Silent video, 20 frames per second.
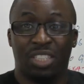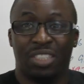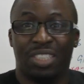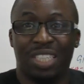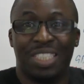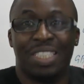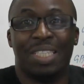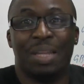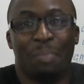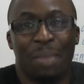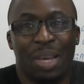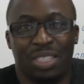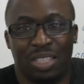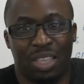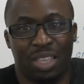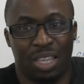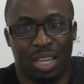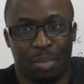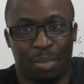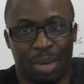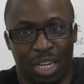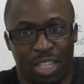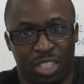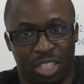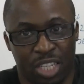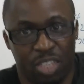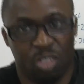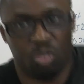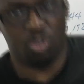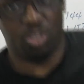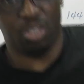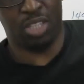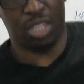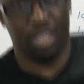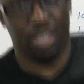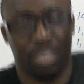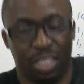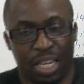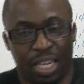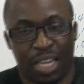I mean, this is the amazing thing about this
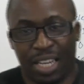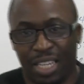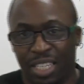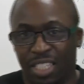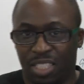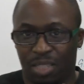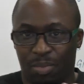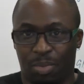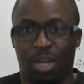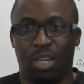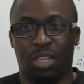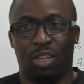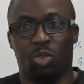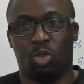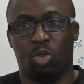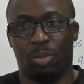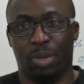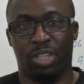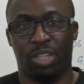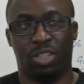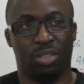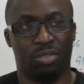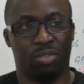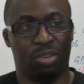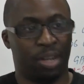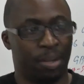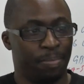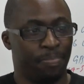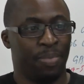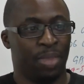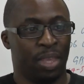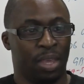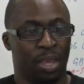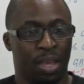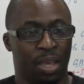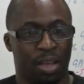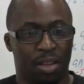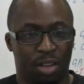technology. Again, this is part of the automation, right?